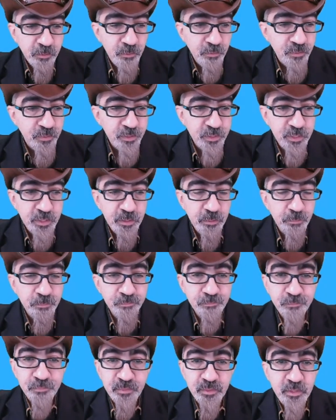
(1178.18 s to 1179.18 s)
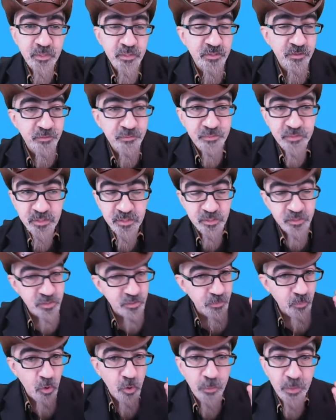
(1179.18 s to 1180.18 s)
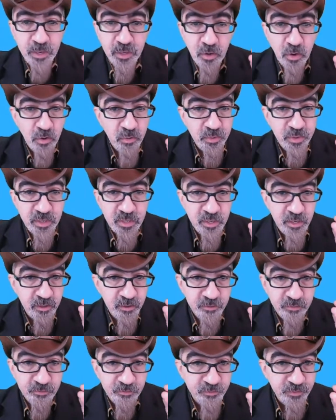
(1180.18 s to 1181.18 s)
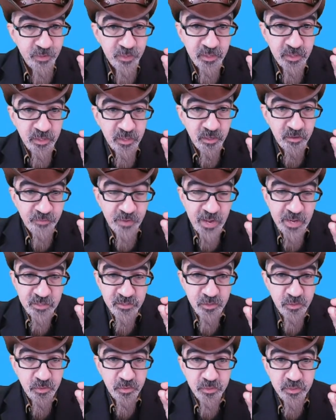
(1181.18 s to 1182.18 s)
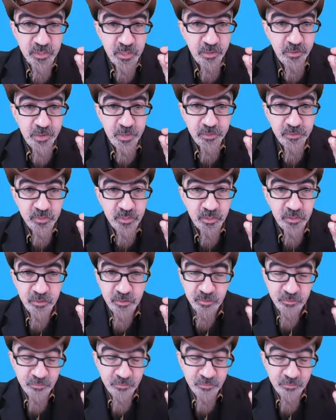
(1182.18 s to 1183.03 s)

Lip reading: there's just a small minority of assholes that are out there.